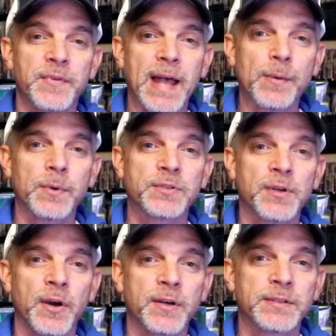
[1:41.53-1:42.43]
If you like what you
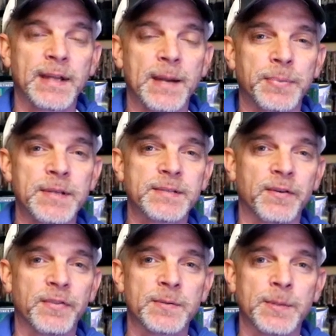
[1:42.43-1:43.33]
saw here today, please
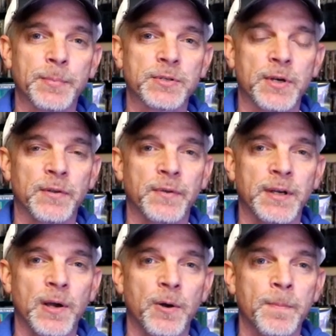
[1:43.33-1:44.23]
give it a thumbs up and share the
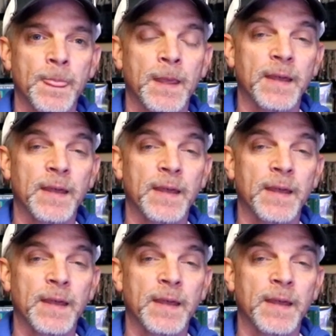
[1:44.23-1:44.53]
video.